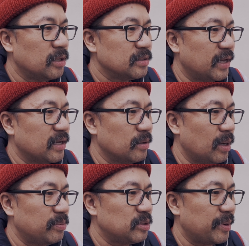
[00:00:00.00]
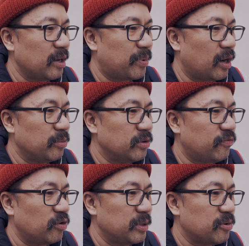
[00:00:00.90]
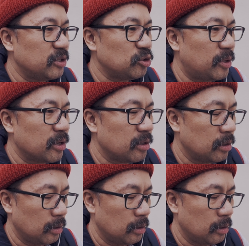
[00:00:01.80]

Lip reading: take him up to my apartment for me, question mark?